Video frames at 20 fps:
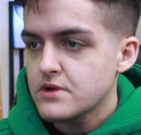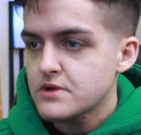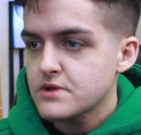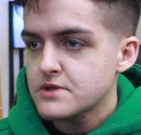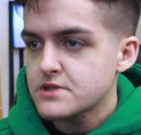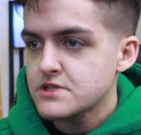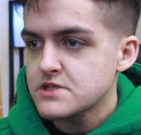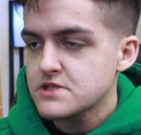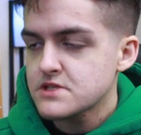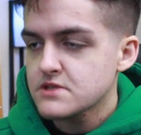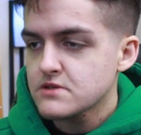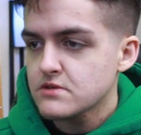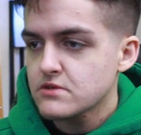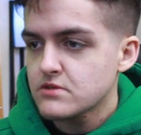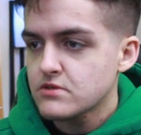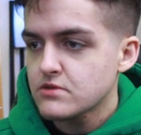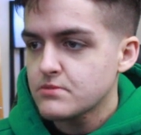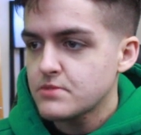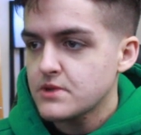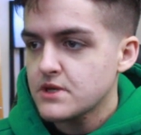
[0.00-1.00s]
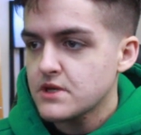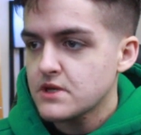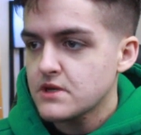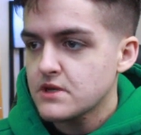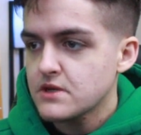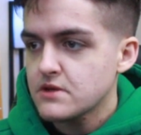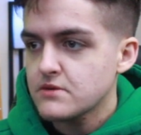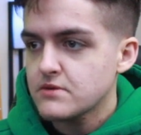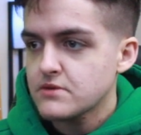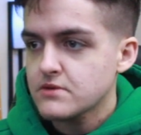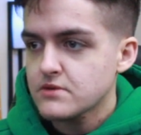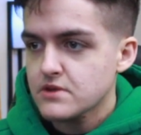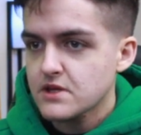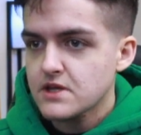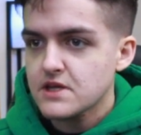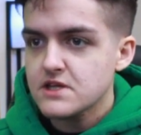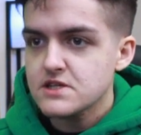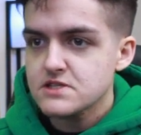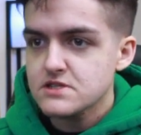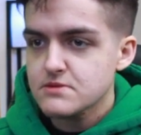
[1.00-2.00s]
Just a little bit, like
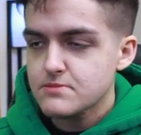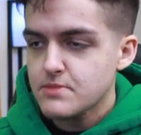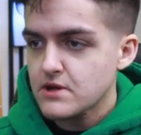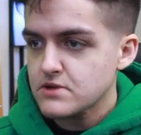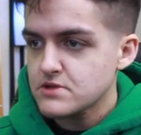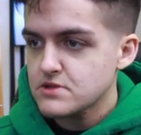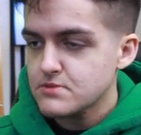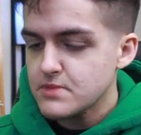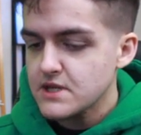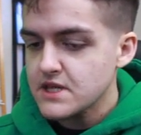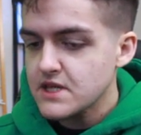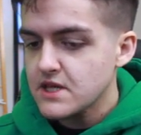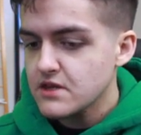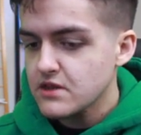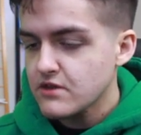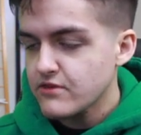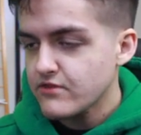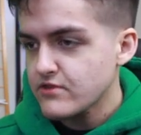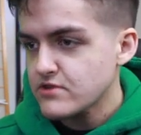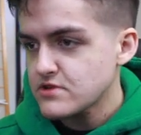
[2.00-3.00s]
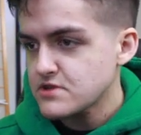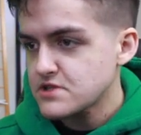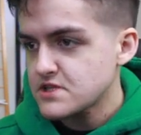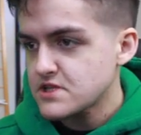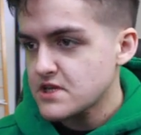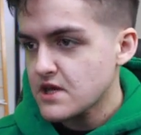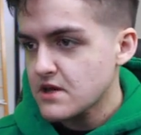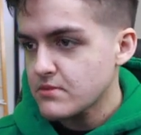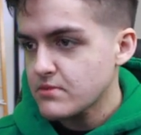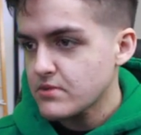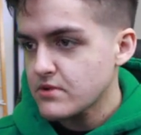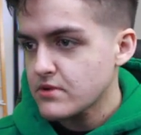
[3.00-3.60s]
he's about to begin the first step.